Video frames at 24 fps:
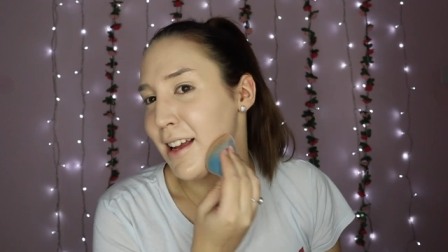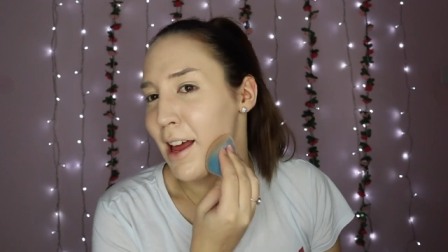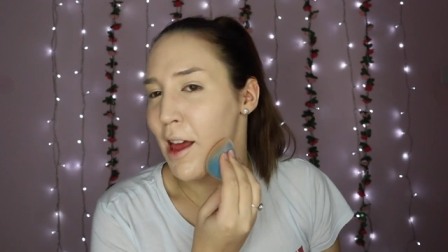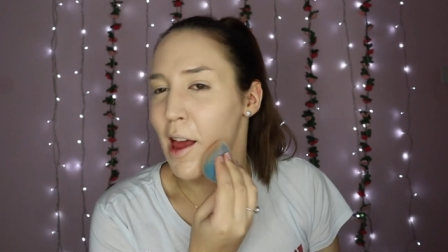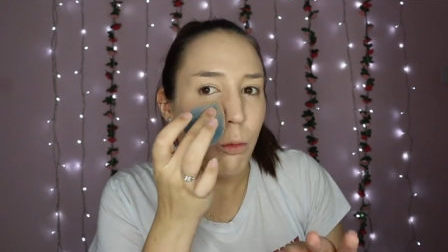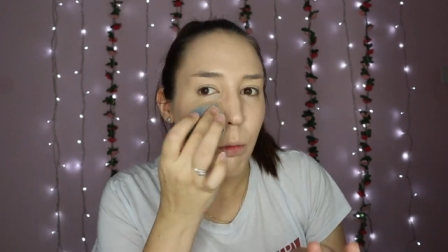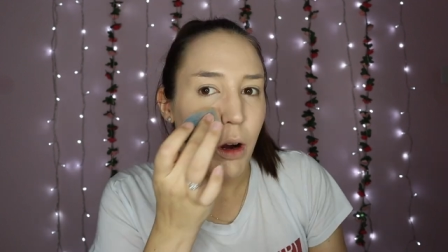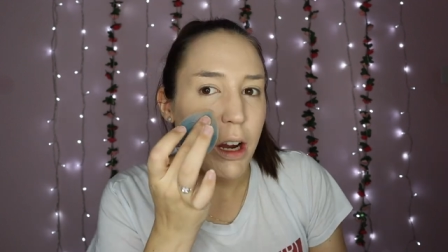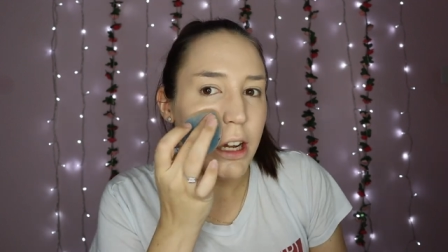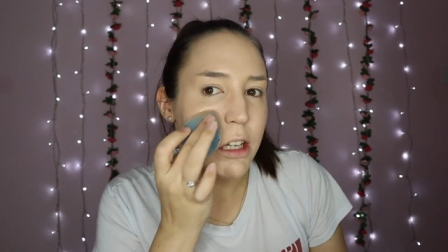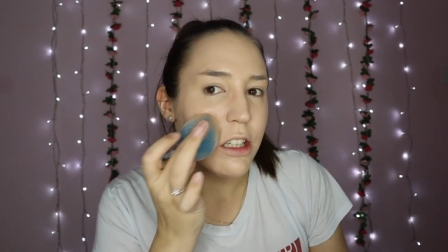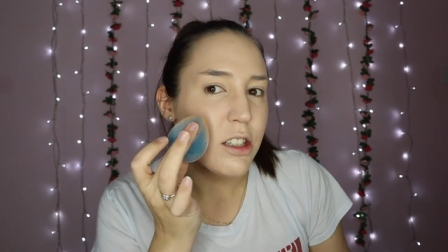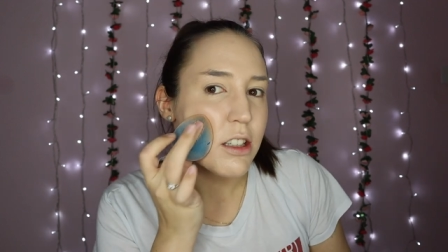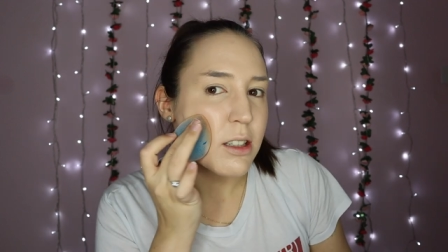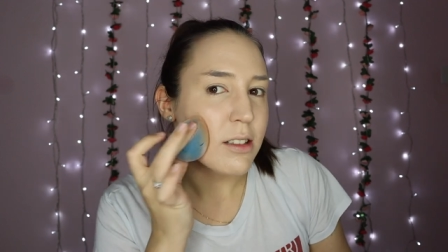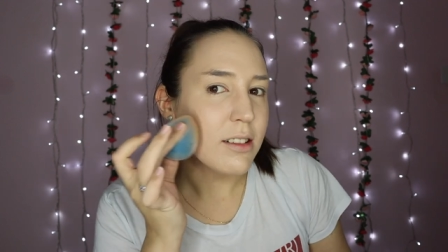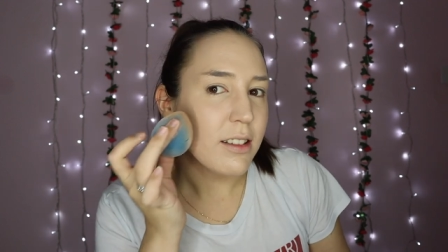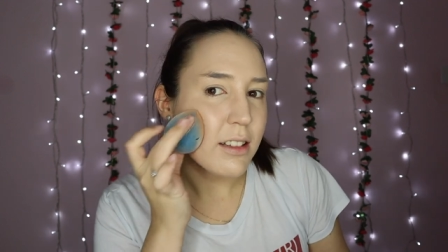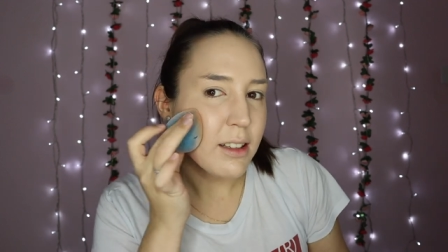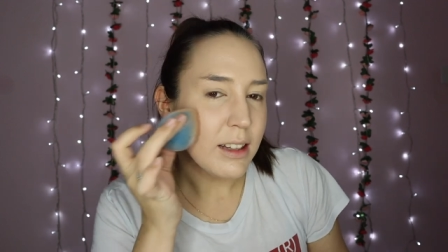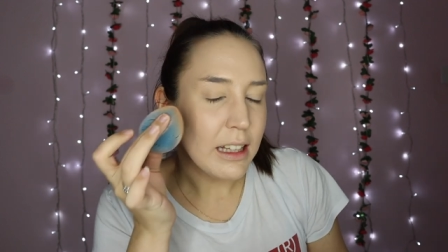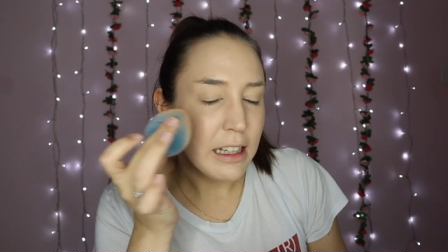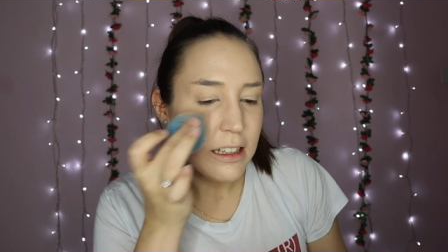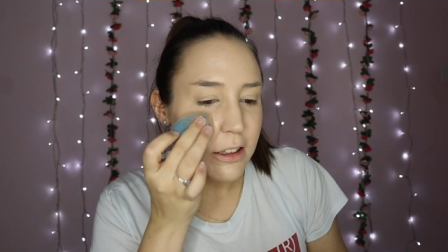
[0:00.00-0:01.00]
Which,
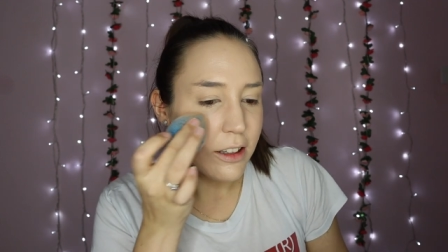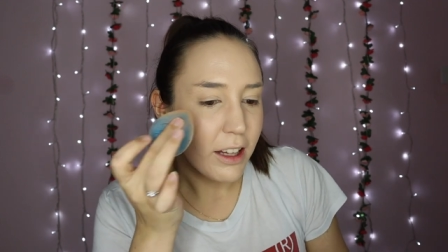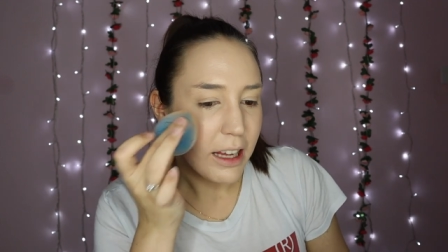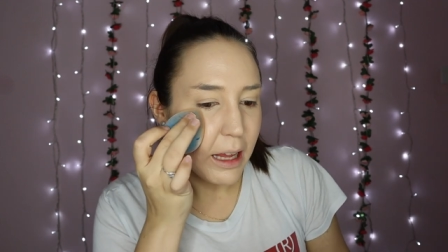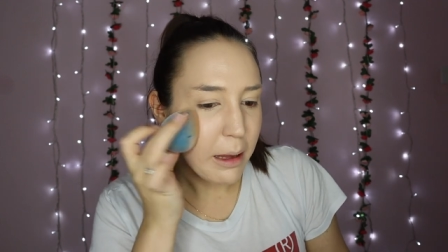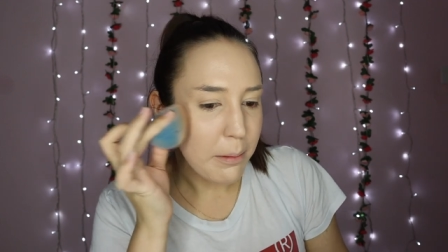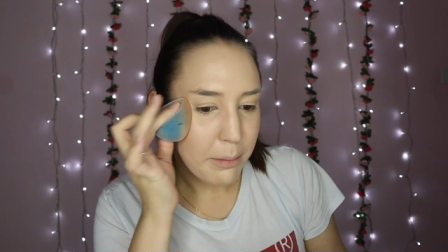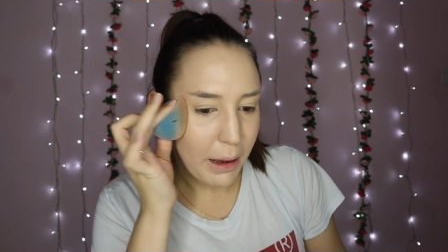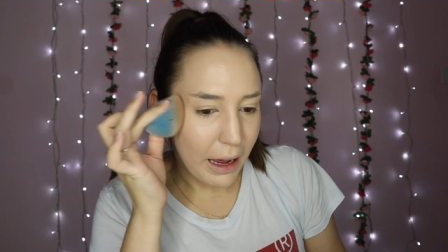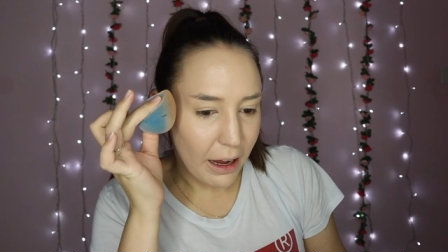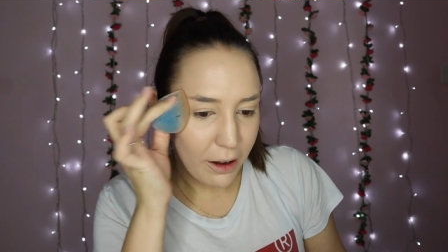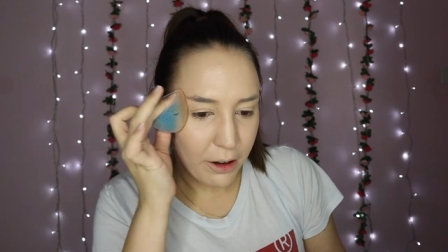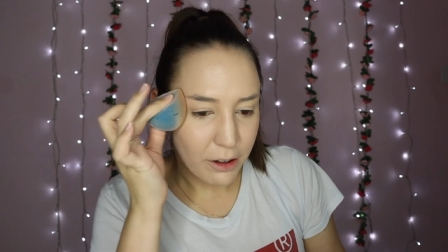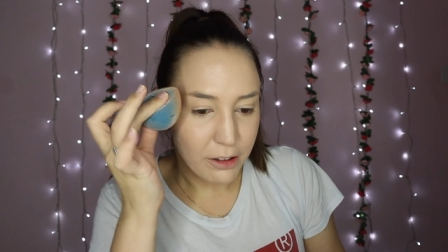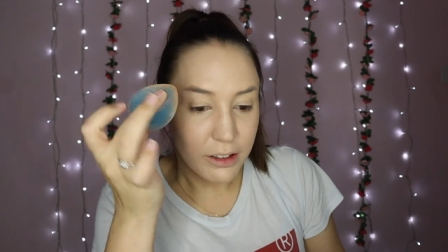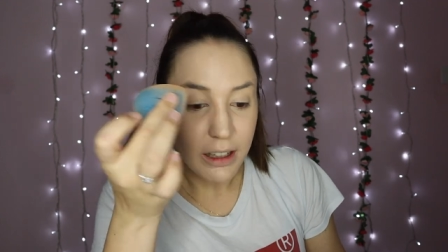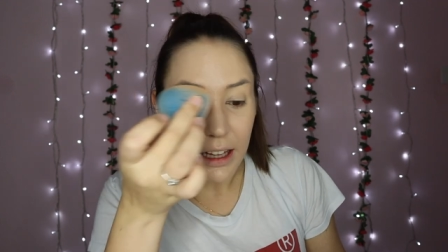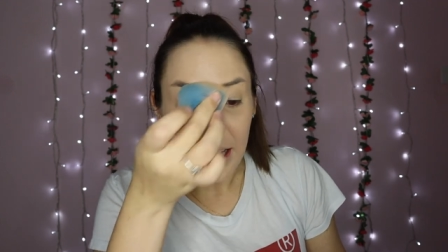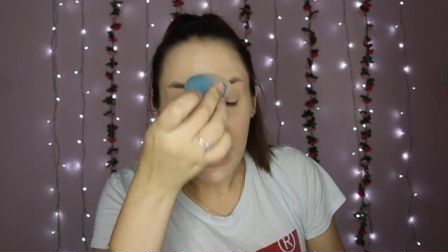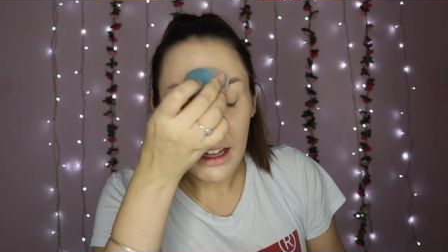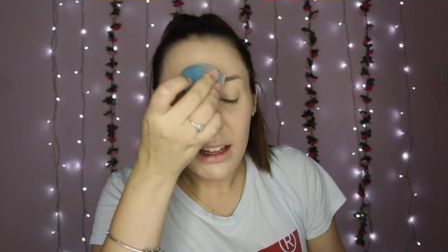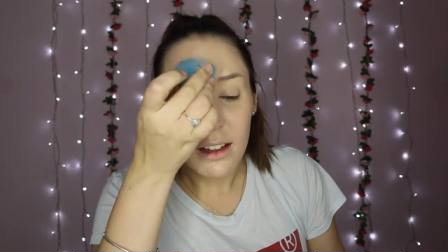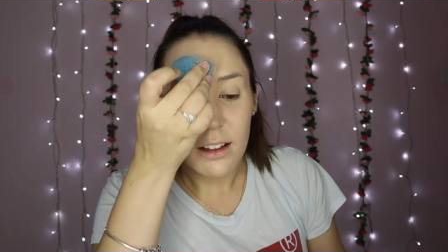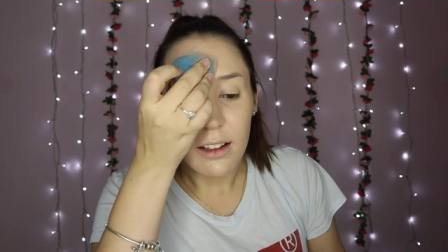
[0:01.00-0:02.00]
looking back on
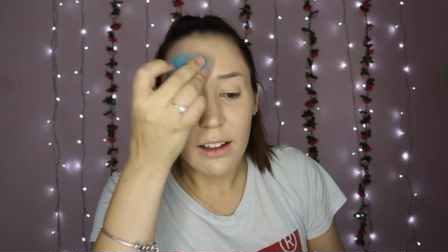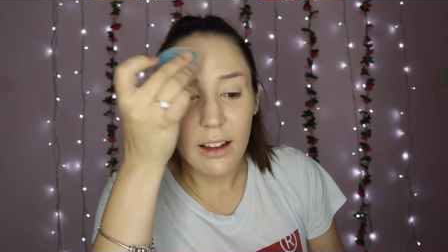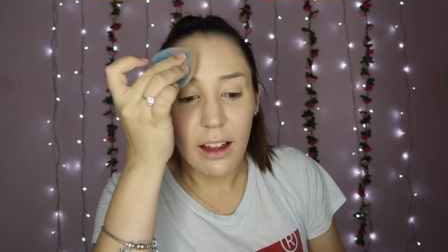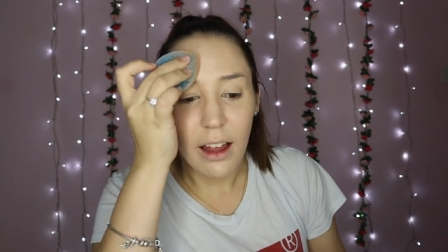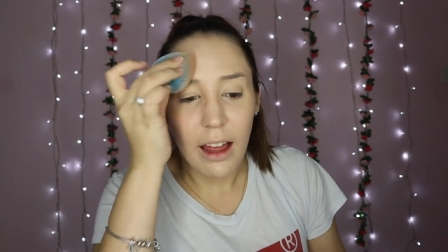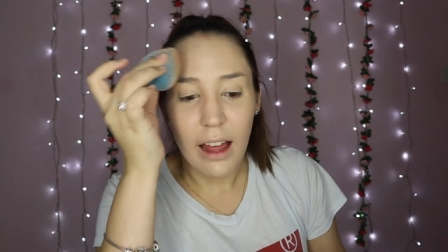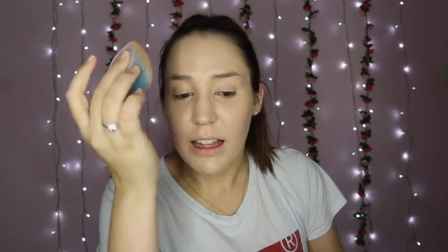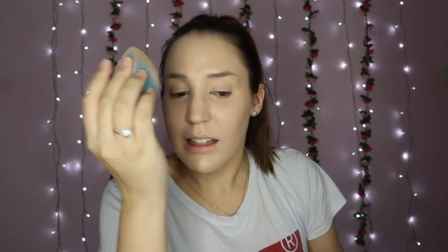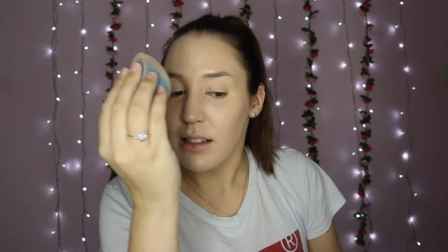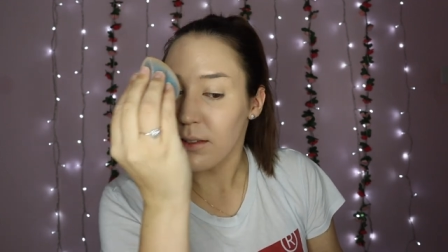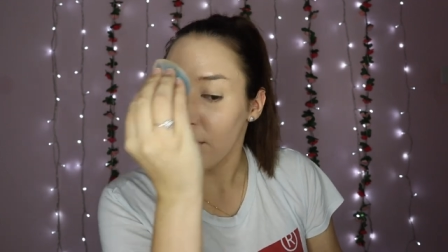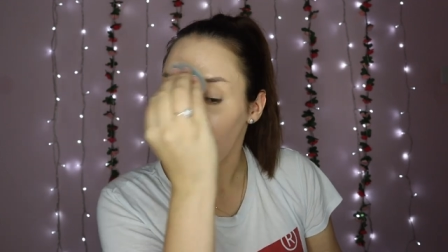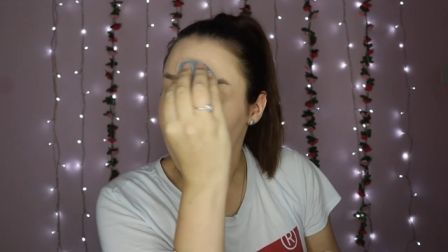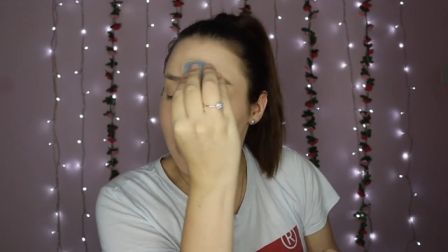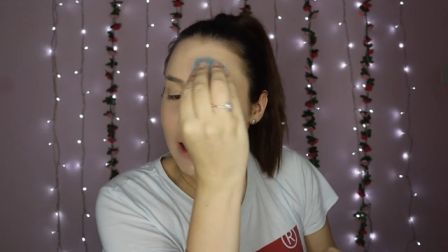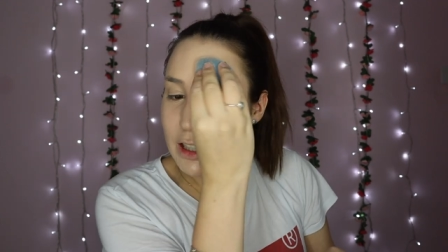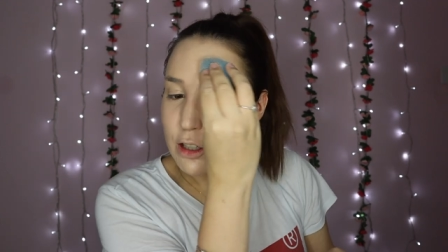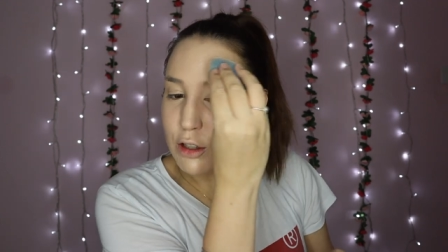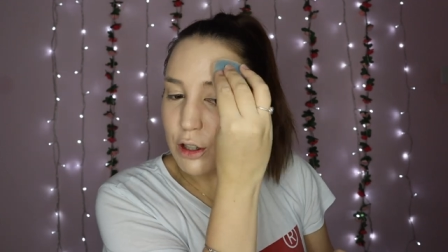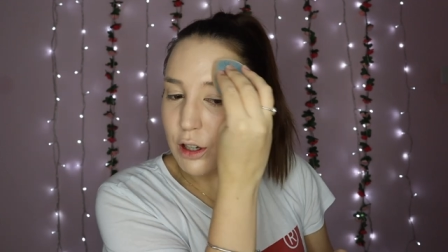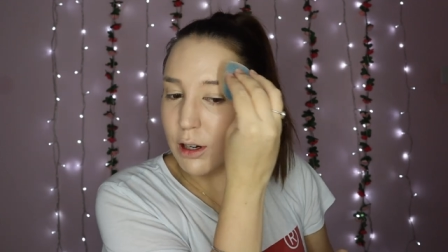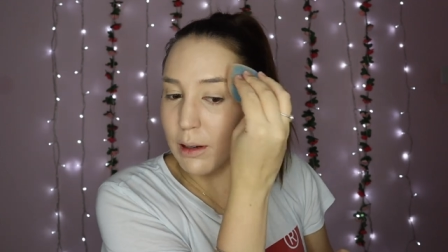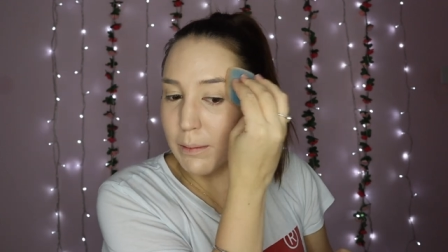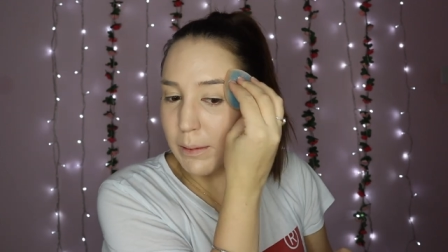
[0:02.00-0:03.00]
it, is very
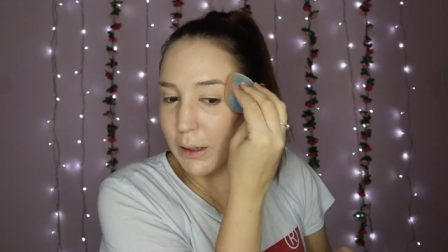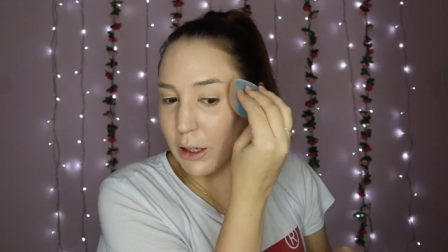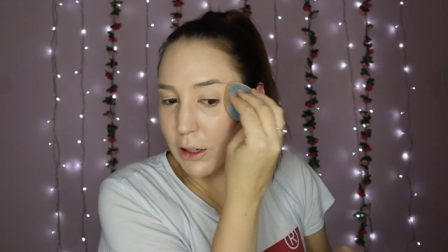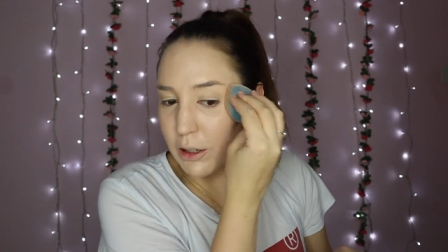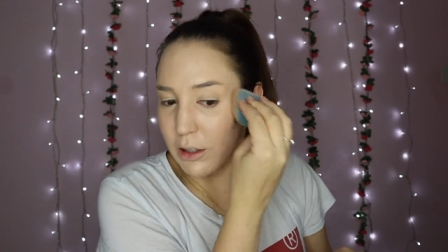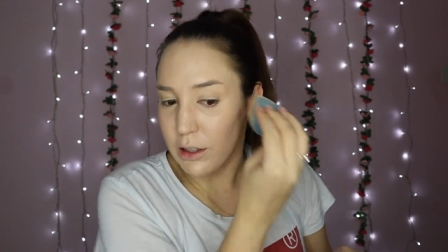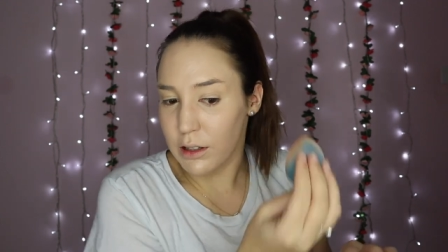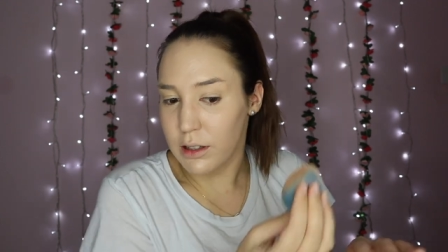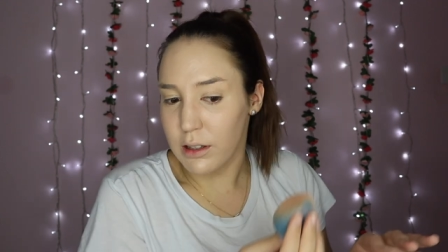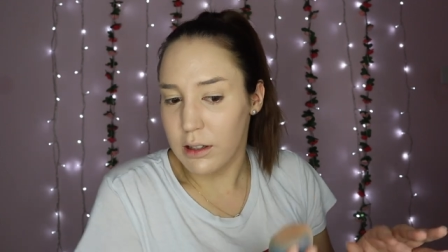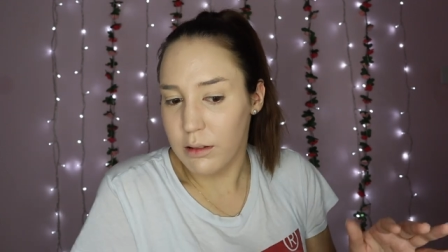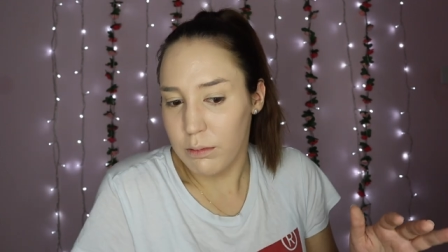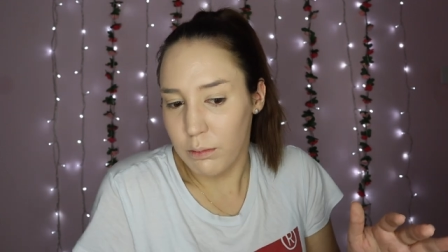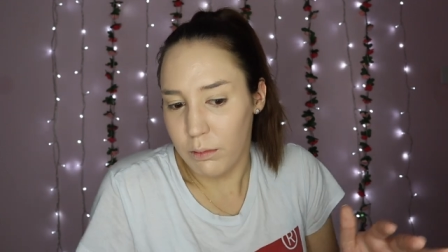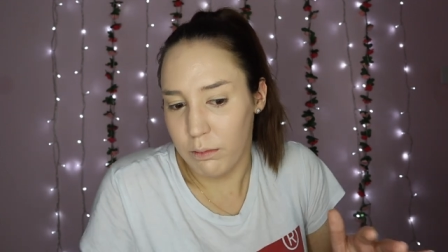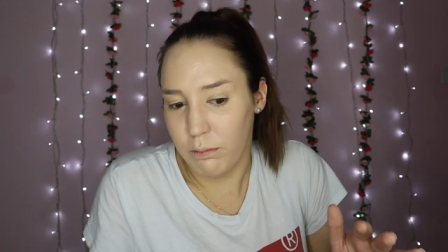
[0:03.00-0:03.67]
true because